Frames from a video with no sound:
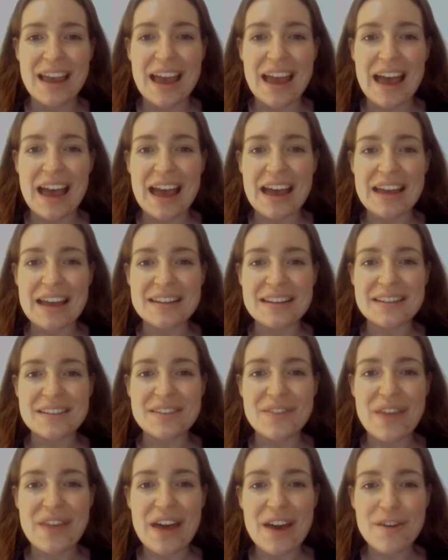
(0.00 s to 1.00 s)
And
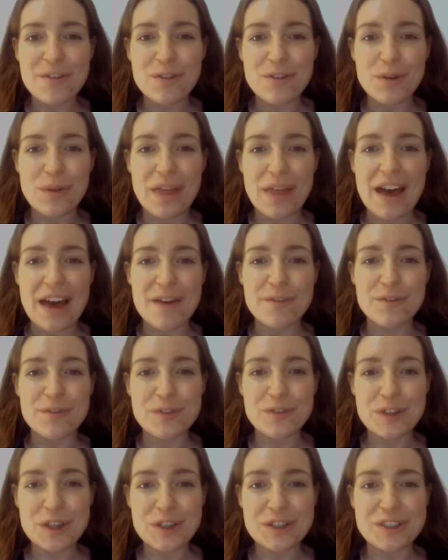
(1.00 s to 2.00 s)
therefore, that
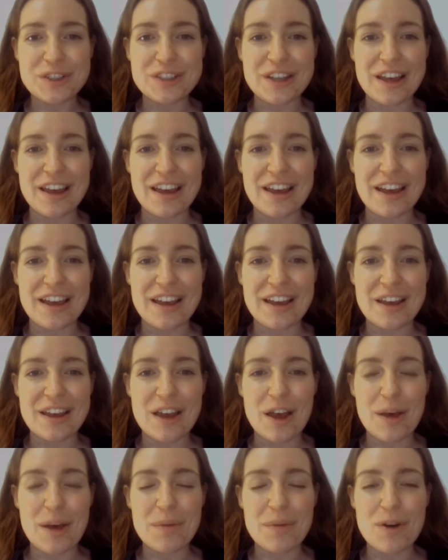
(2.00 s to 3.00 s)
future
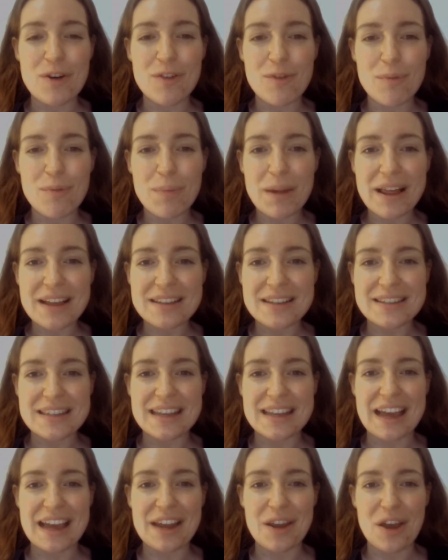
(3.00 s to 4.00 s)
um, of
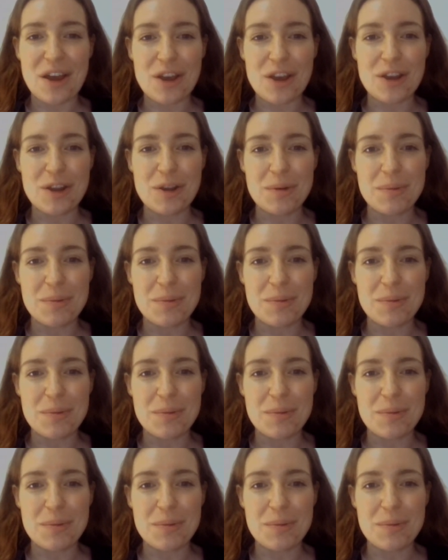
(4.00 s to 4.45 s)
blessing and hope